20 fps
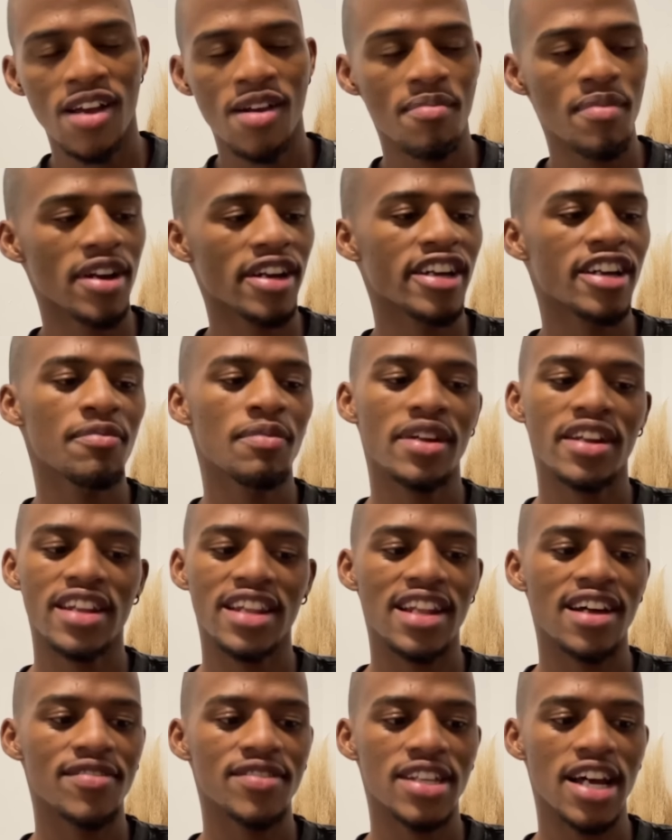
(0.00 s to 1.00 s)
My grandmother
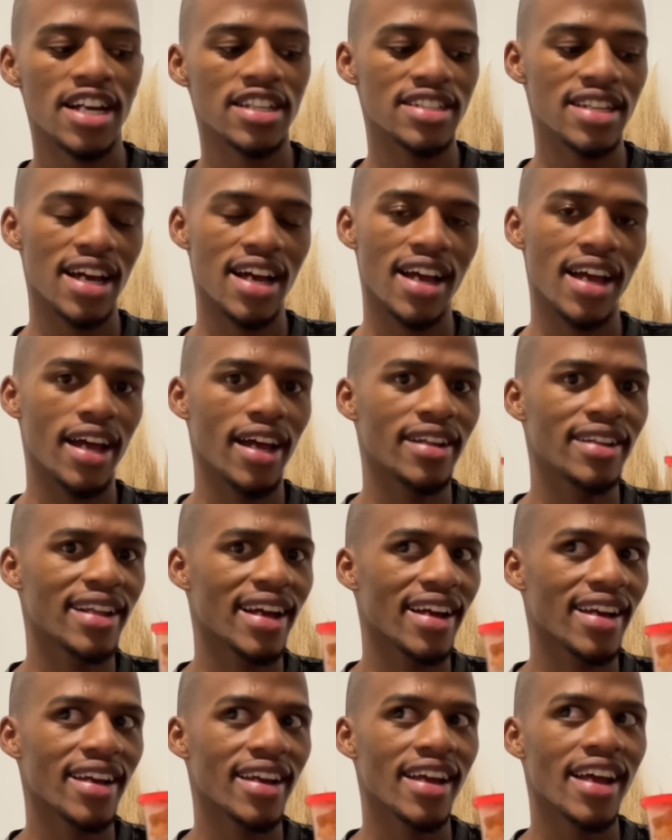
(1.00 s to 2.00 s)
loves acha, and
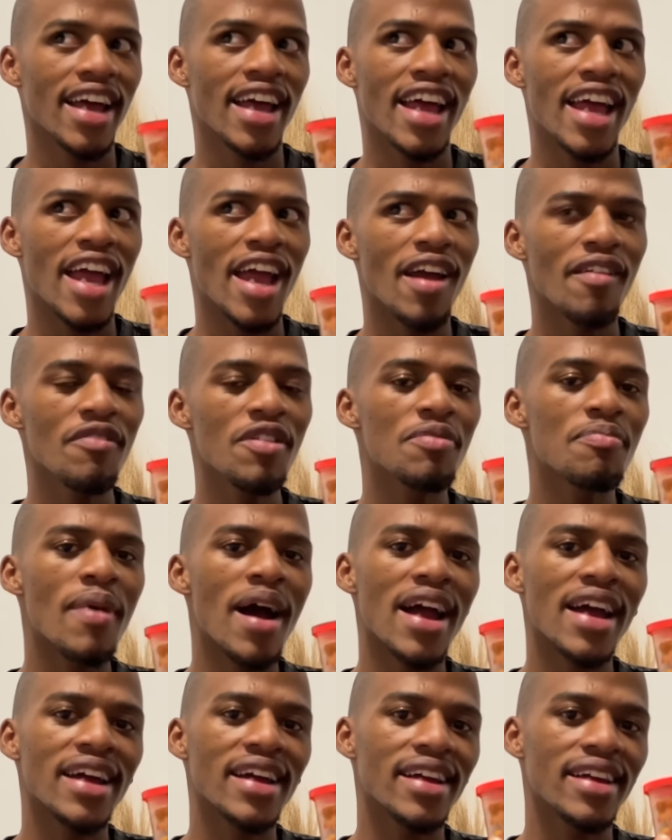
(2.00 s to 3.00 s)
like even
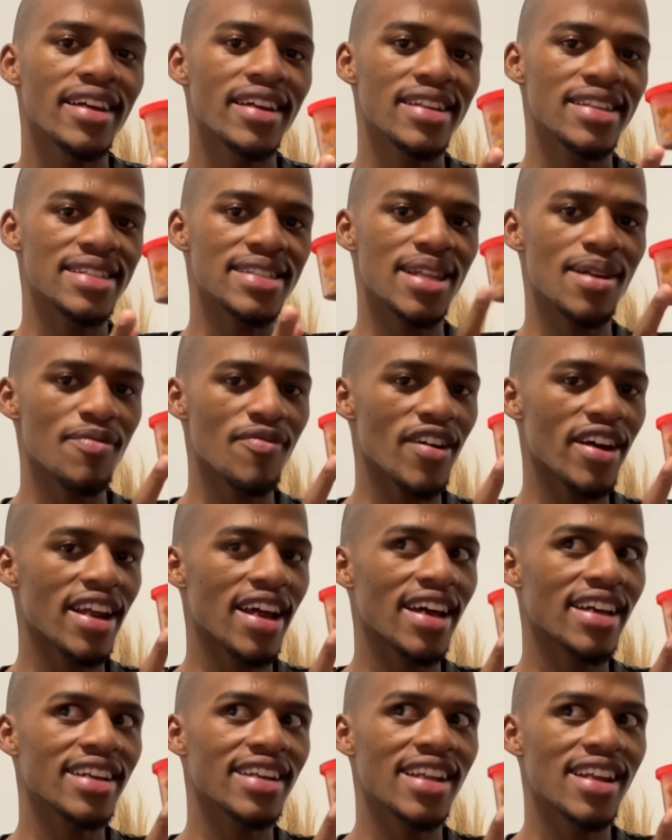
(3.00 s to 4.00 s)
my
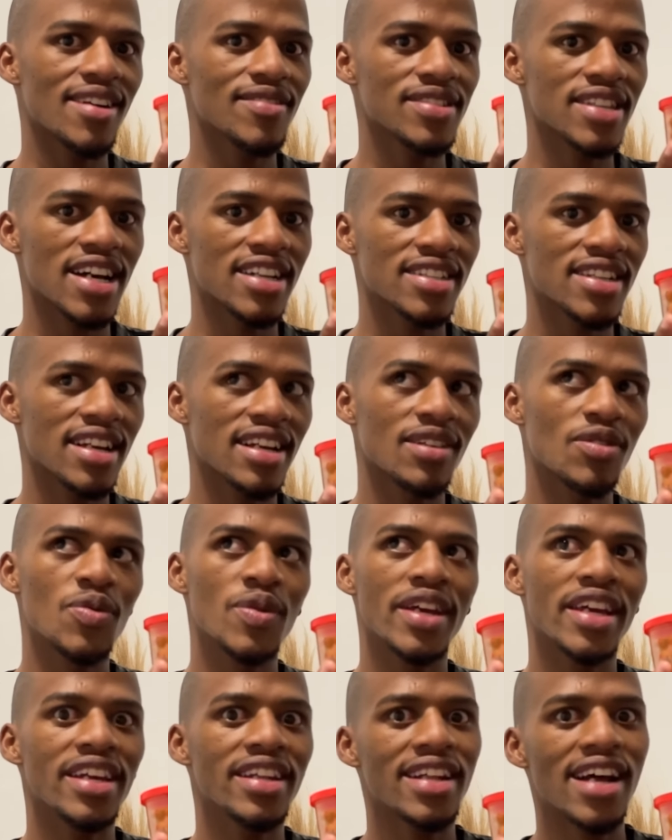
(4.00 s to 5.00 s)
stepfather, he loves acha.
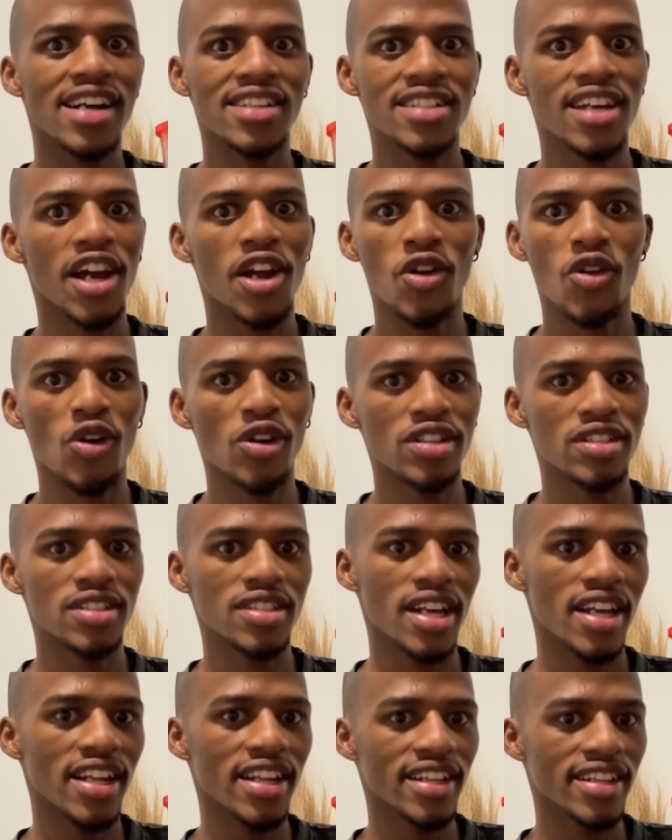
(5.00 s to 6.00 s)
We eat acha a lot
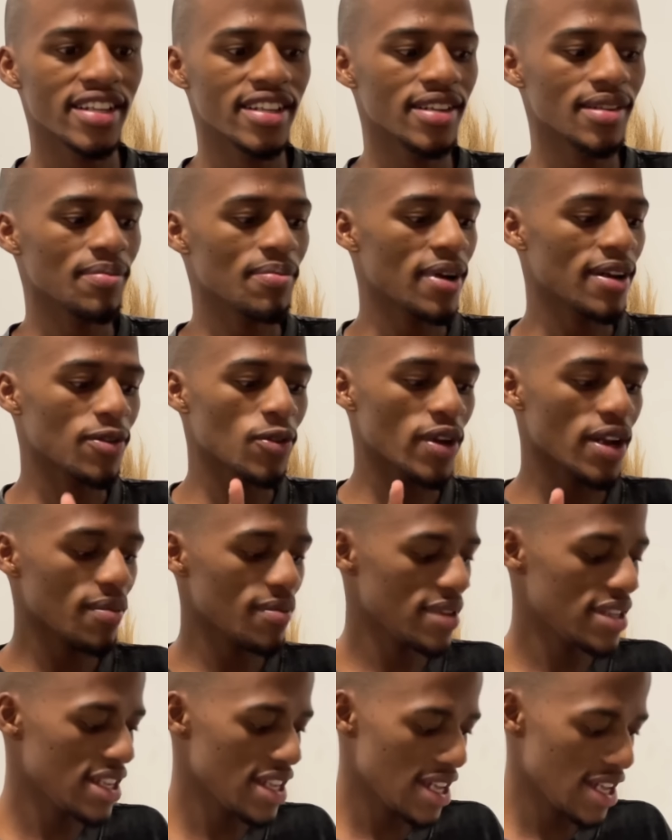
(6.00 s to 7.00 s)
endlini, but when I'm
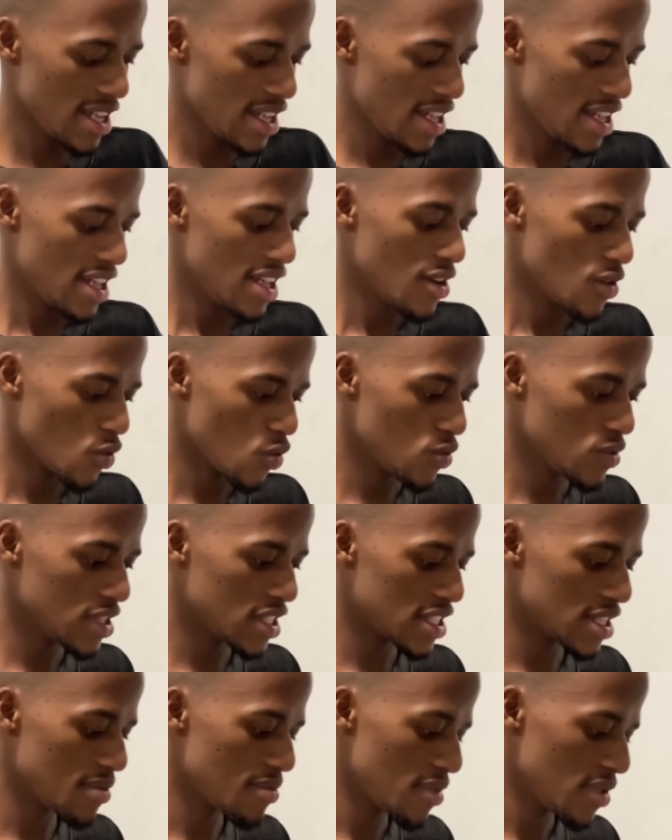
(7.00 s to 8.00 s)
here
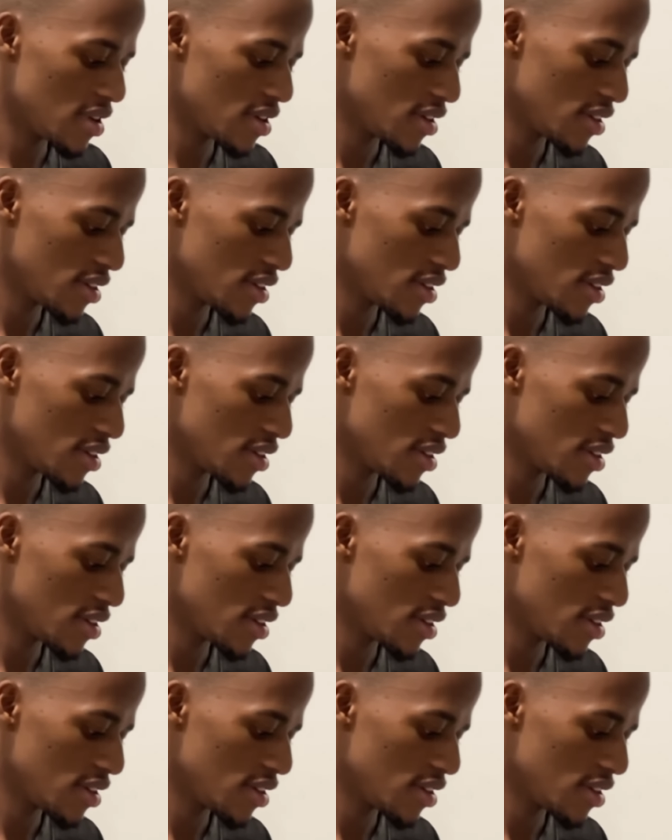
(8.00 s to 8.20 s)
kunzima.